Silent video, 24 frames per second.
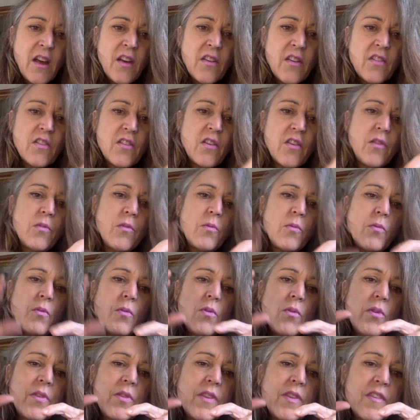So
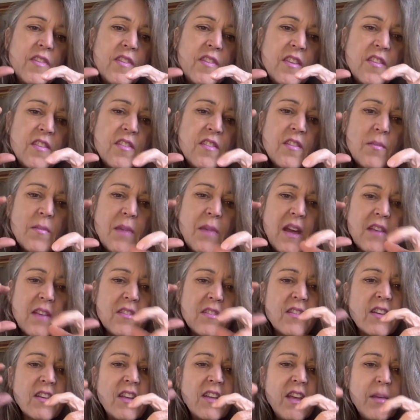the system has
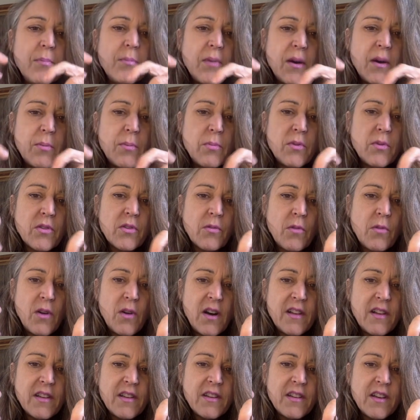to keep up with
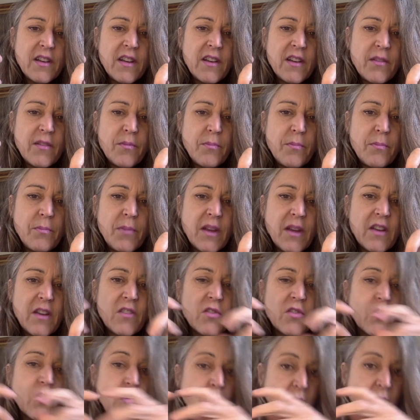quality
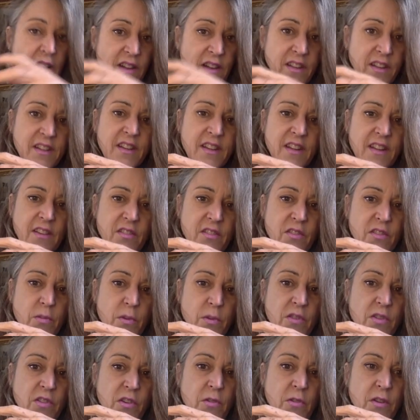because quality is
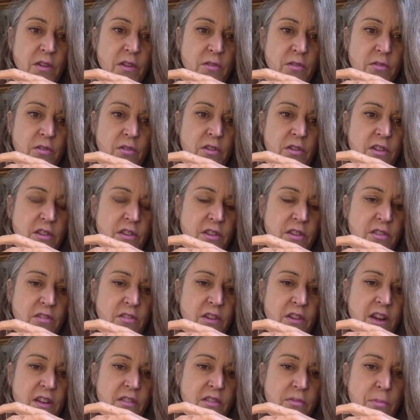what's going forward on the
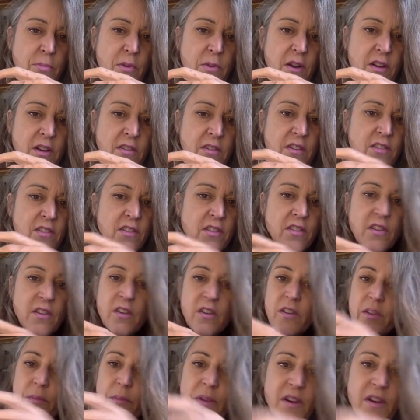track of progress, and
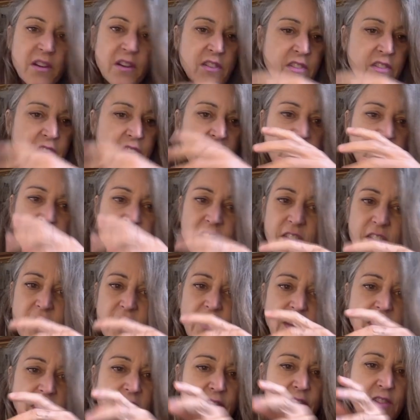all the boxcars and
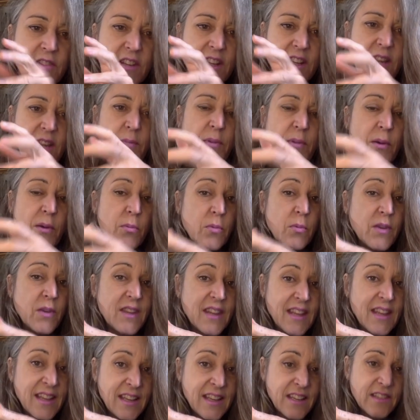everything have to keep up with
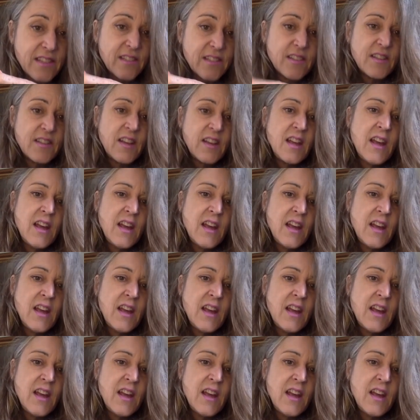it.